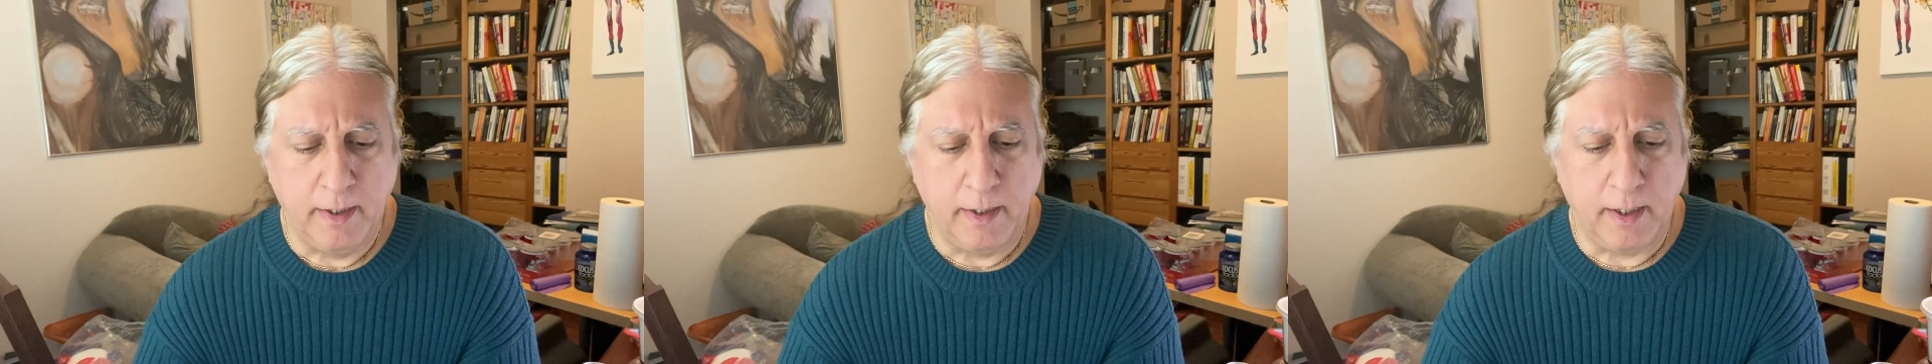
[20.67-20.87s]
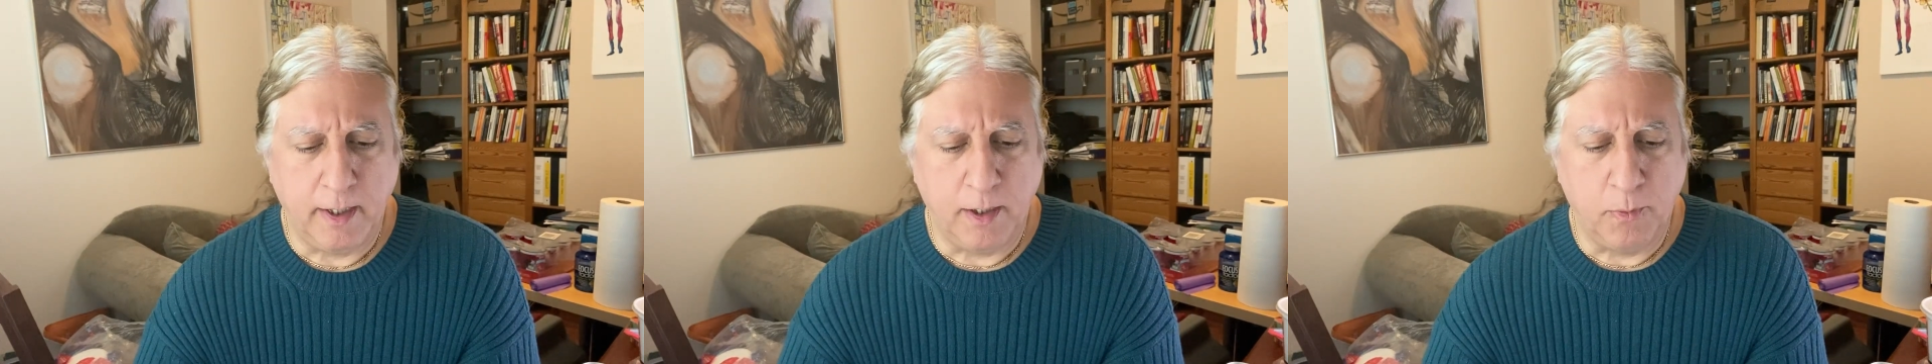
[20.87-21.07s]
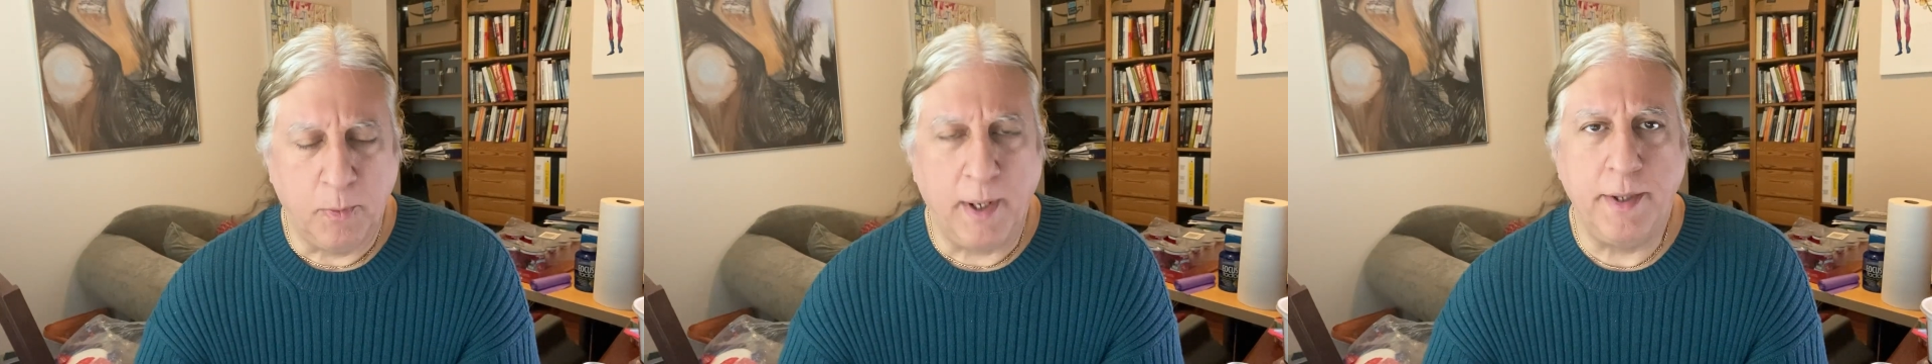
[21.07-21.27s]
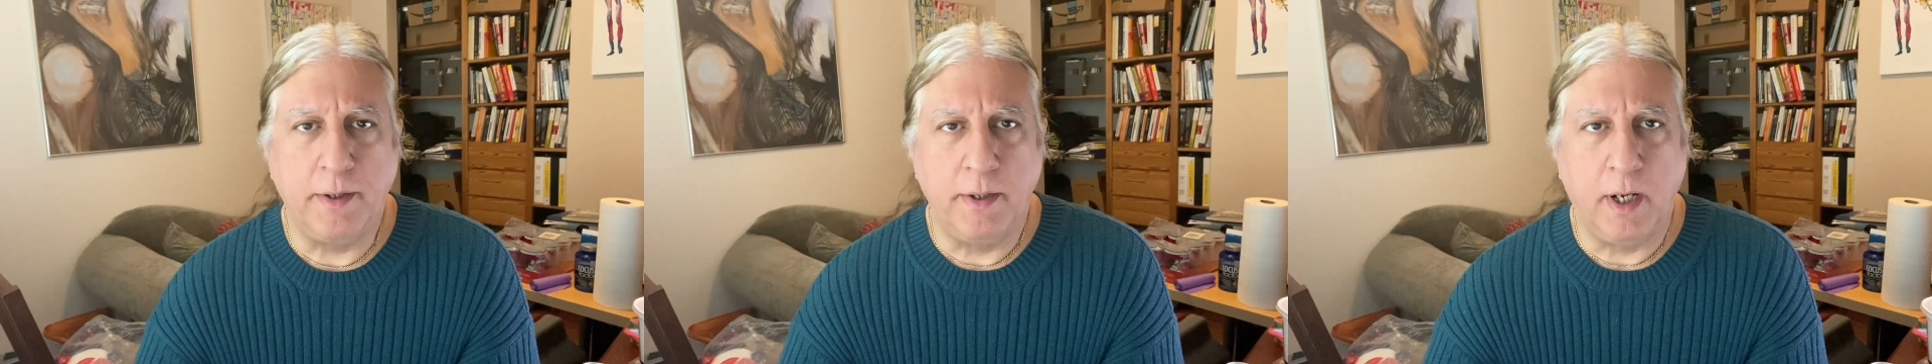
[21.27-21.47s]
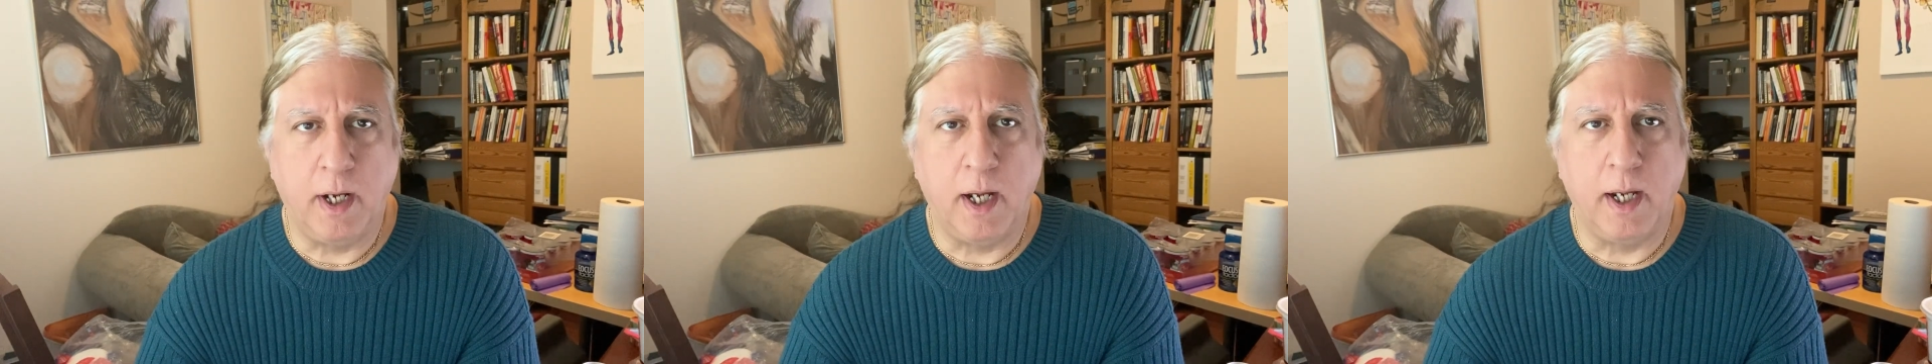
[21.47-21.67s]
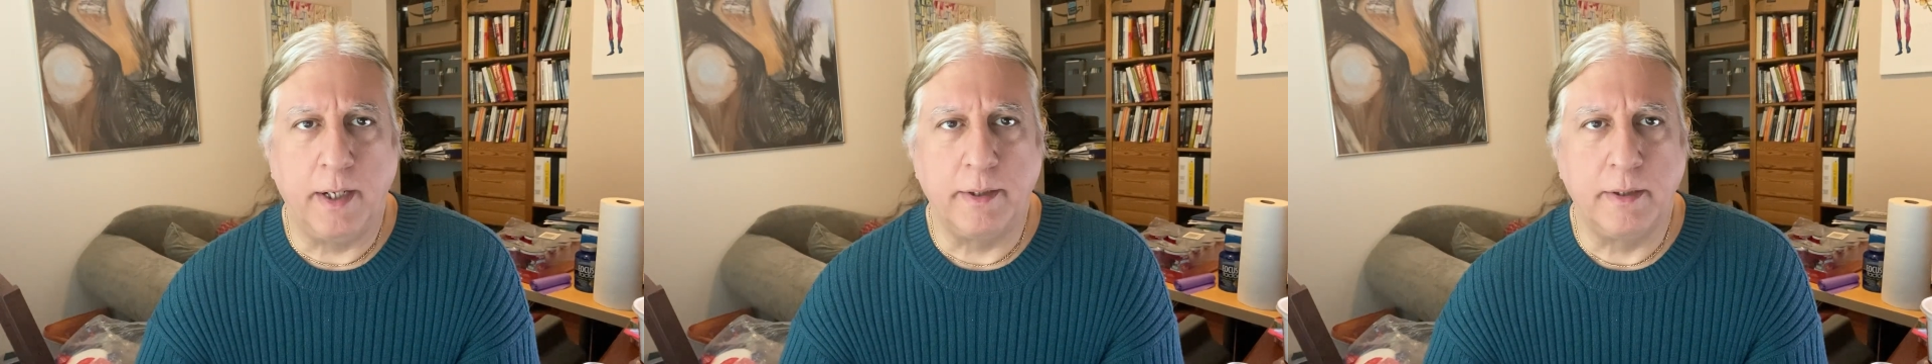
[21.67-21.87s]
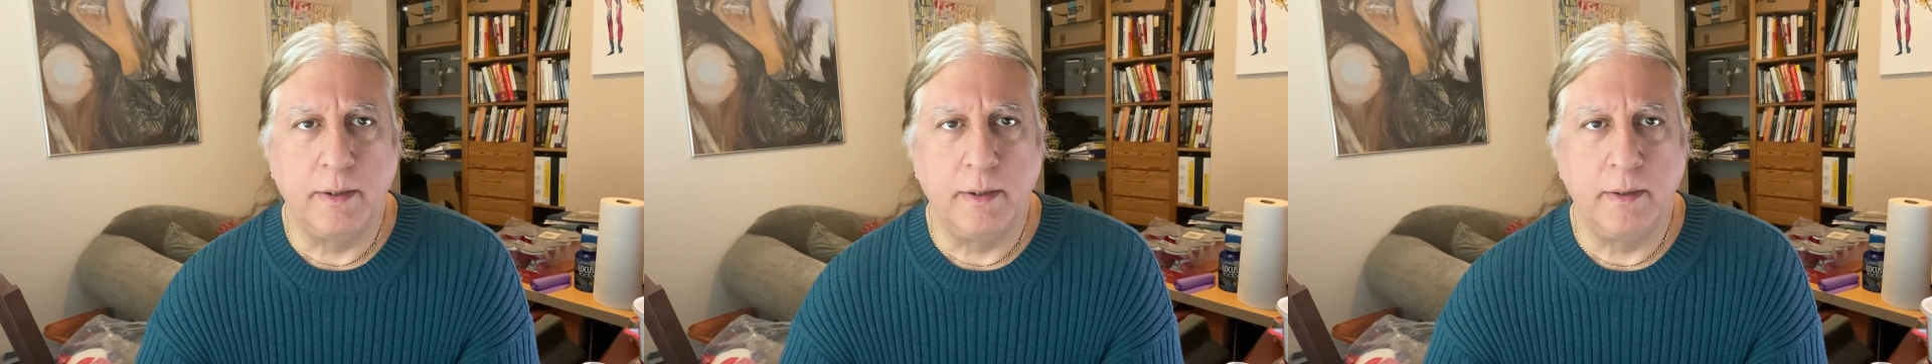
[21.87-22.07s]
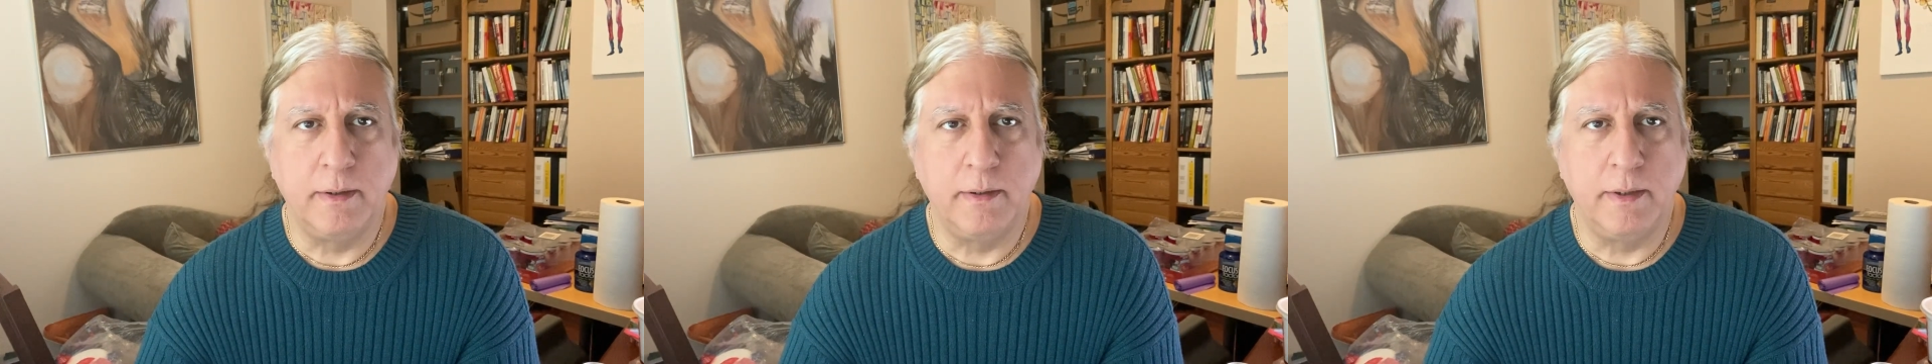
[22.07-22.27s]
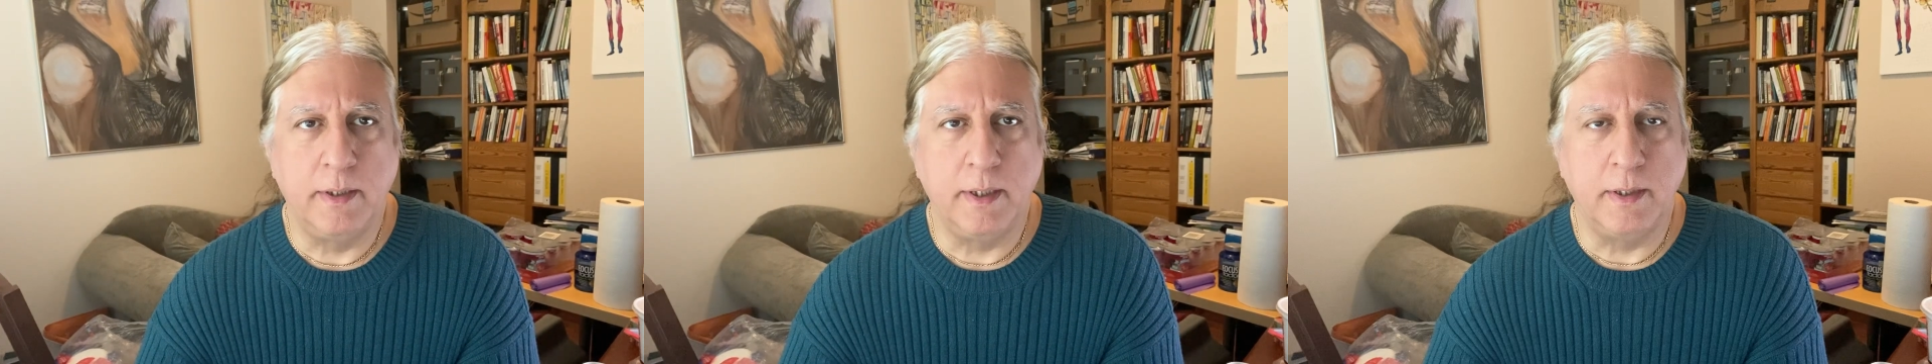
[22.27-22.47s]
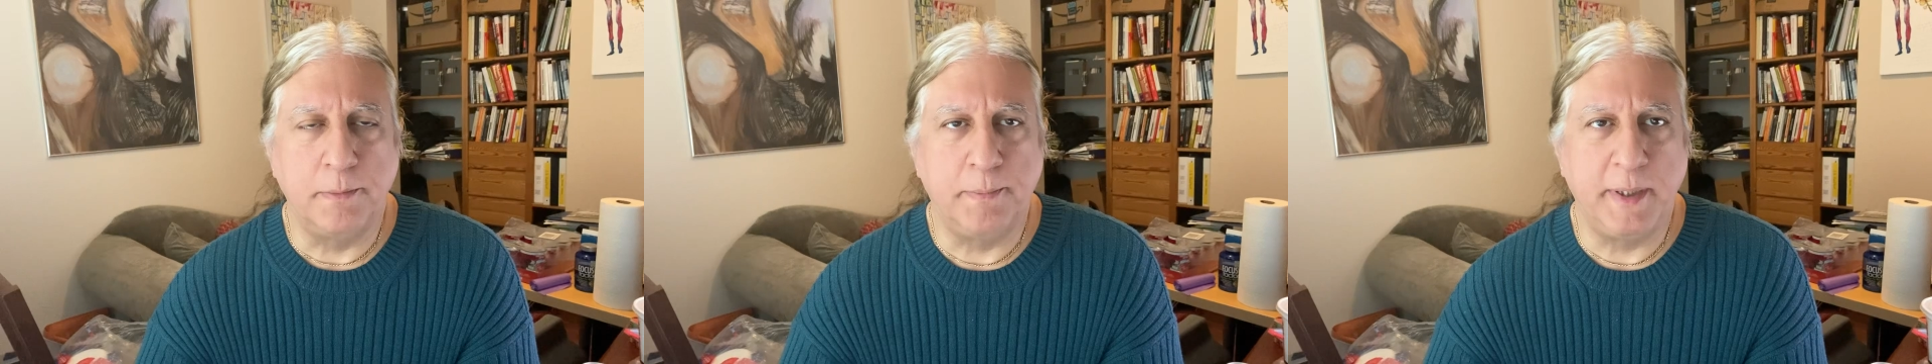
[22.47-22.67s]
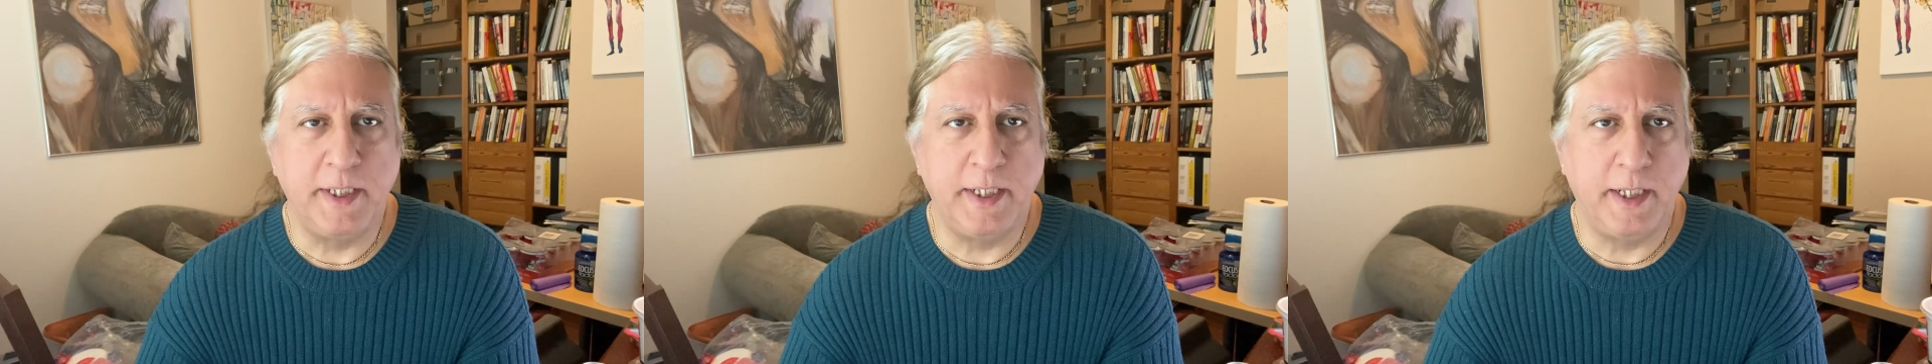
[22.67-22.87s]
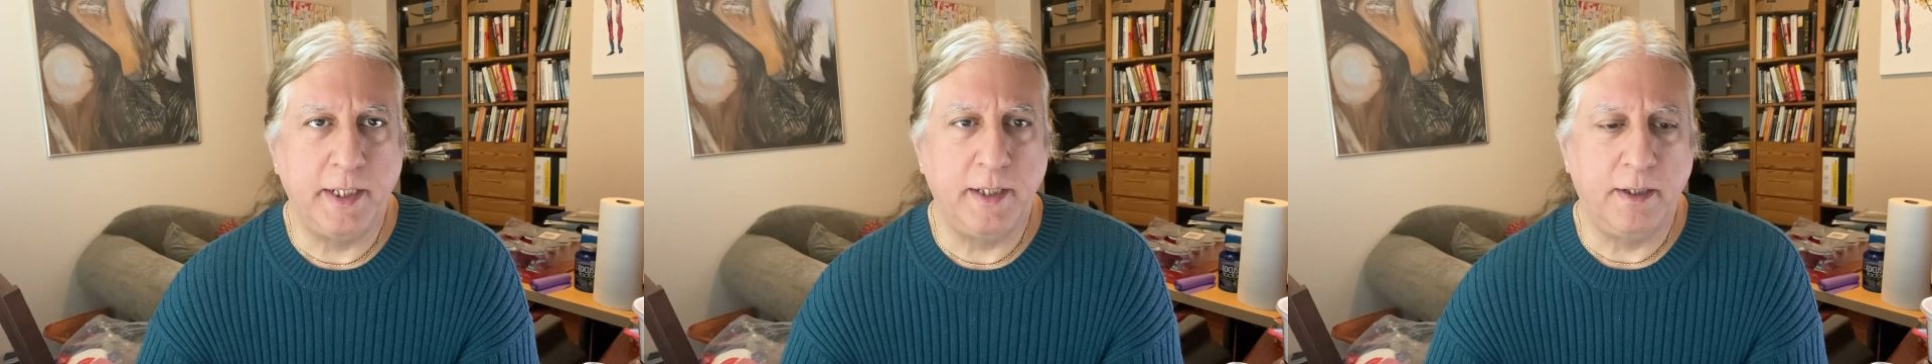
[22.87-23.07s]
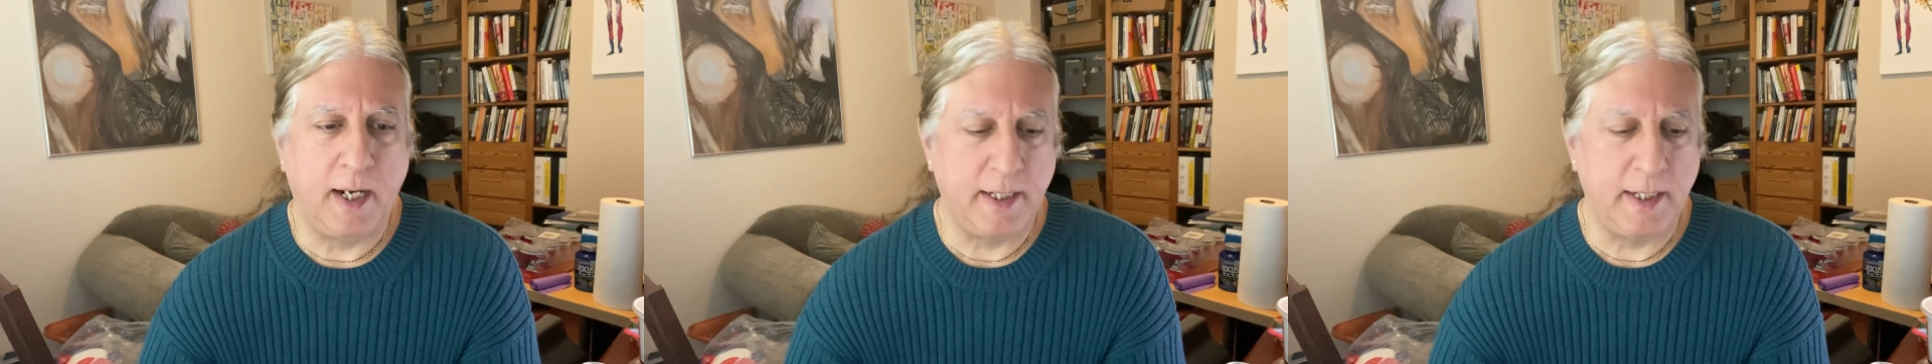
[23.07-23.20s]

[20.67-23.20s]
whether or not the particular